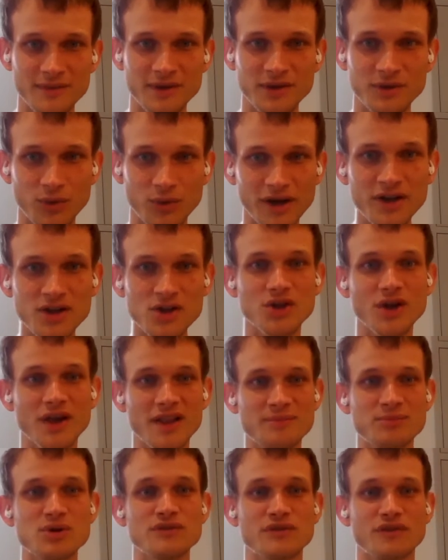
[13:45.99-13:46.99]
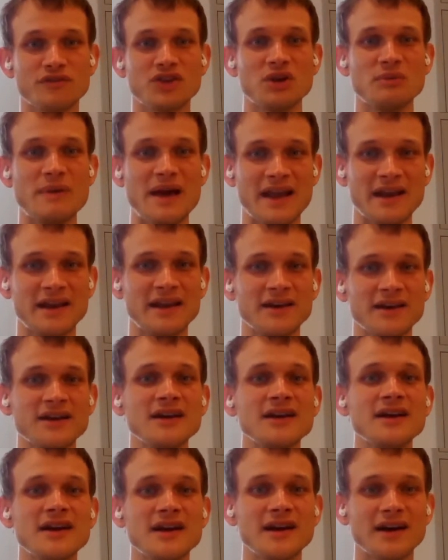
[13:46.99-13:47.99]
One is just proof of humanity,
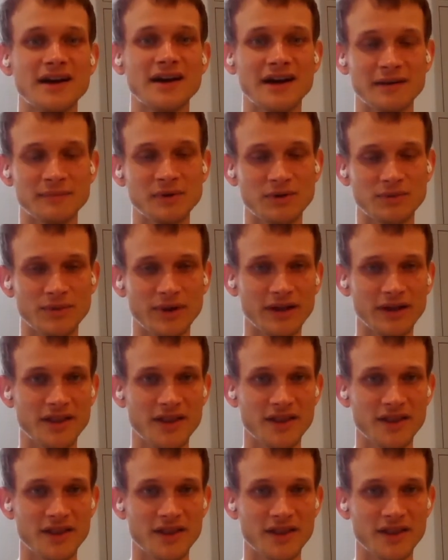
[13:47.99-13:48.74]
right?